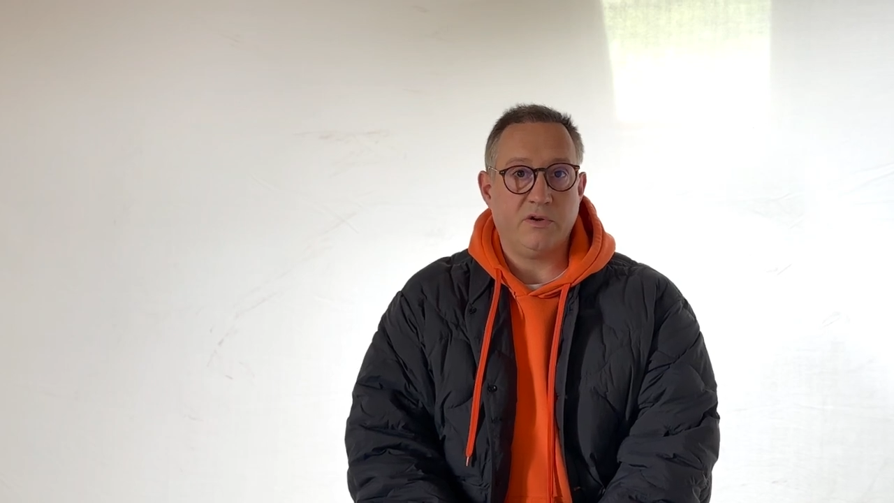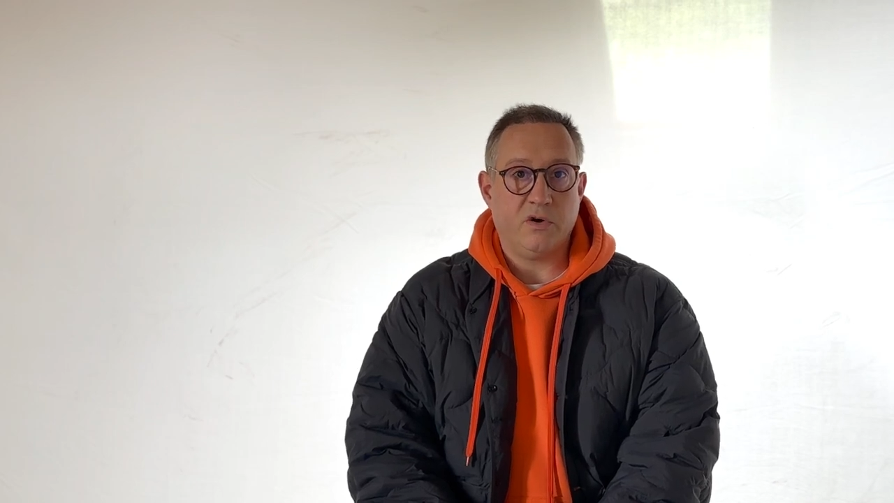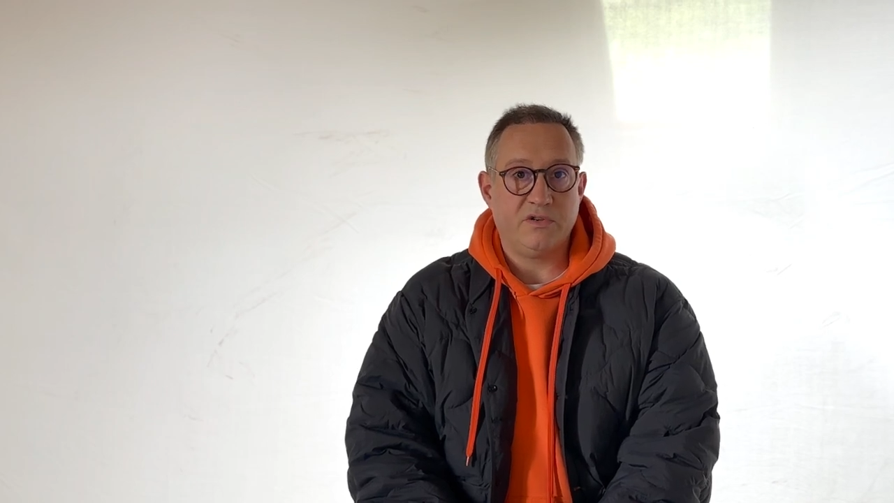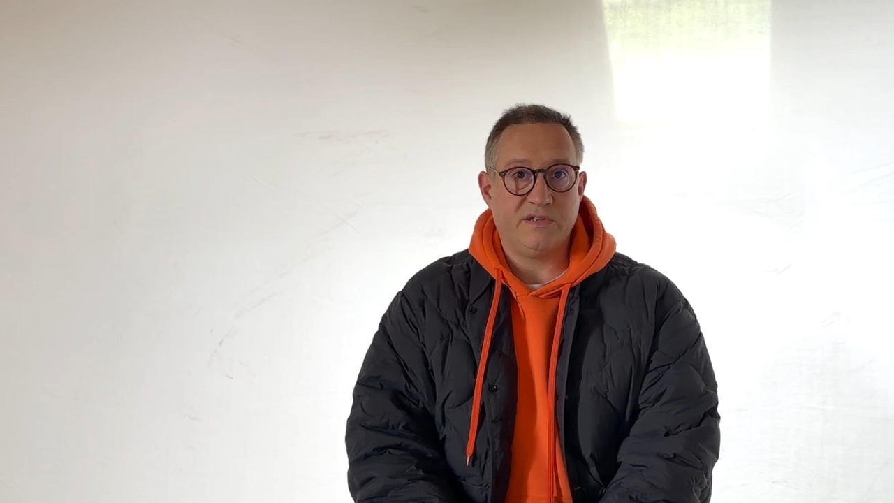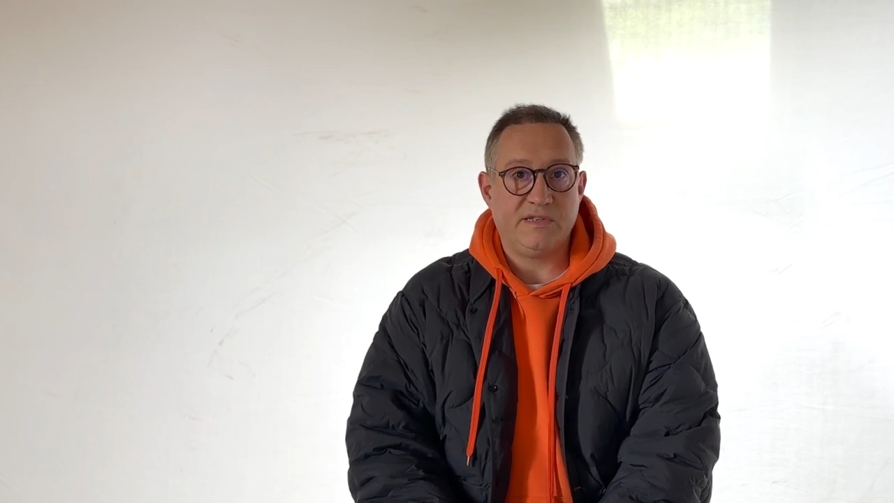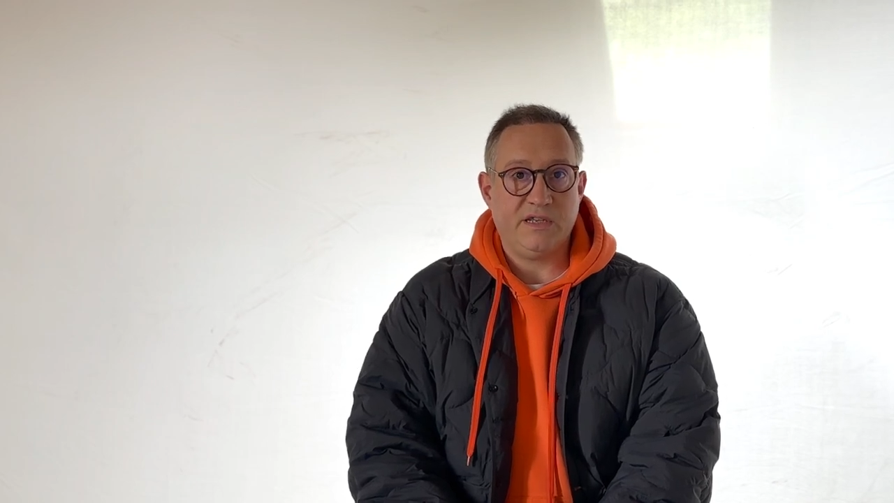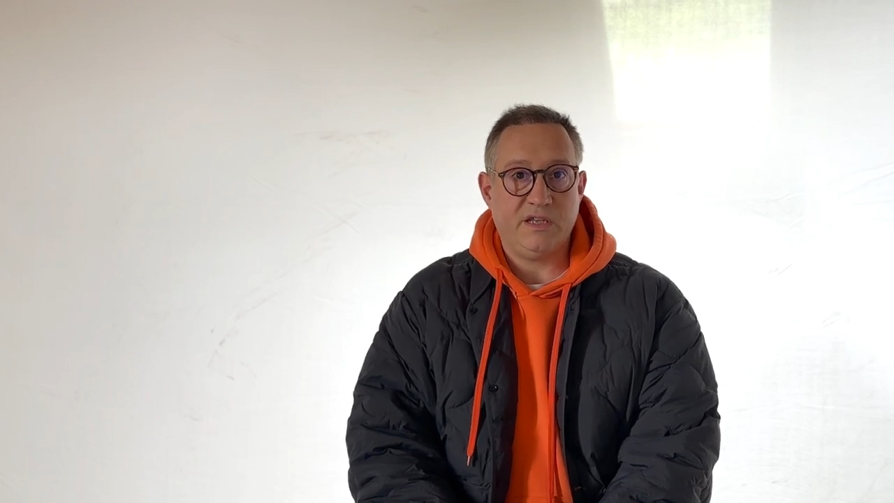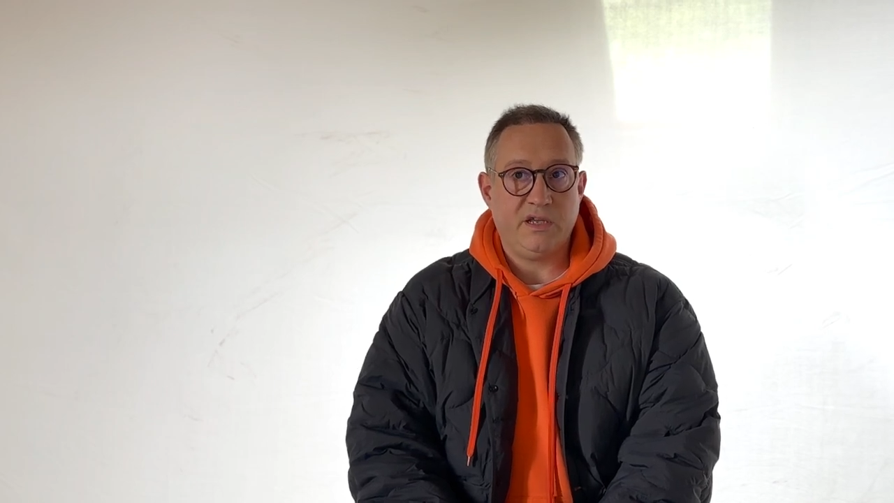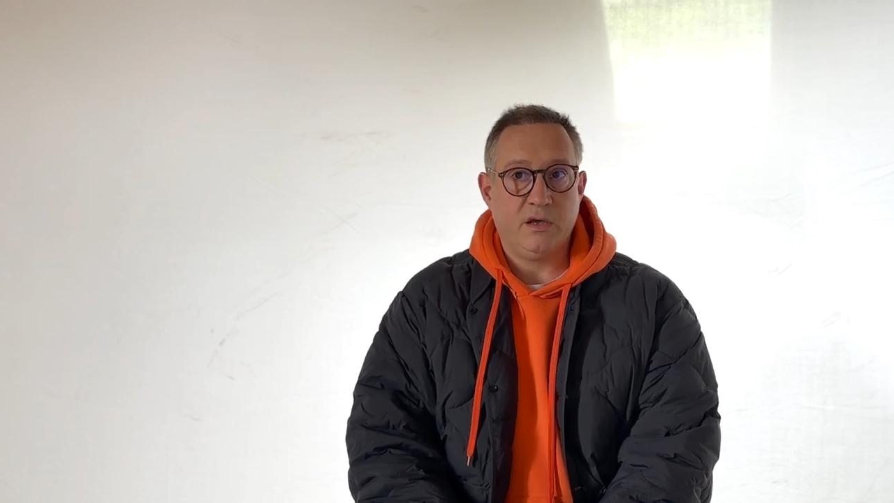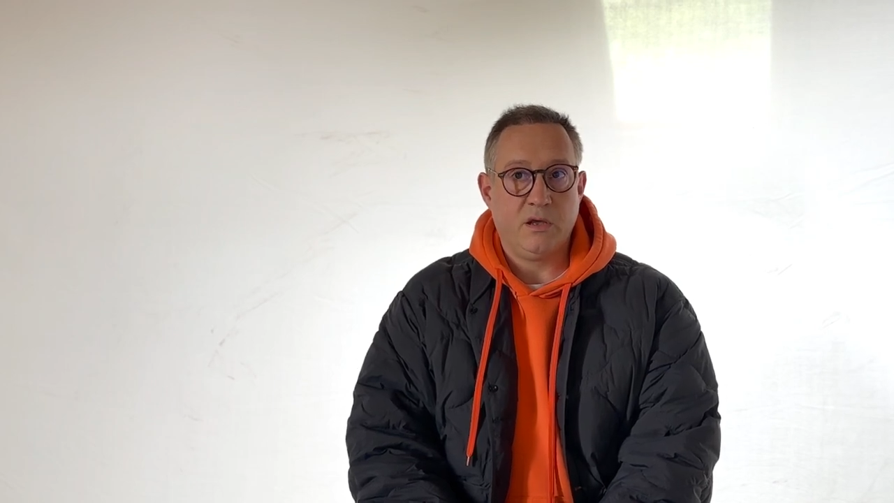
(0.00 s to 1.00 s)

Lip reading: odyssey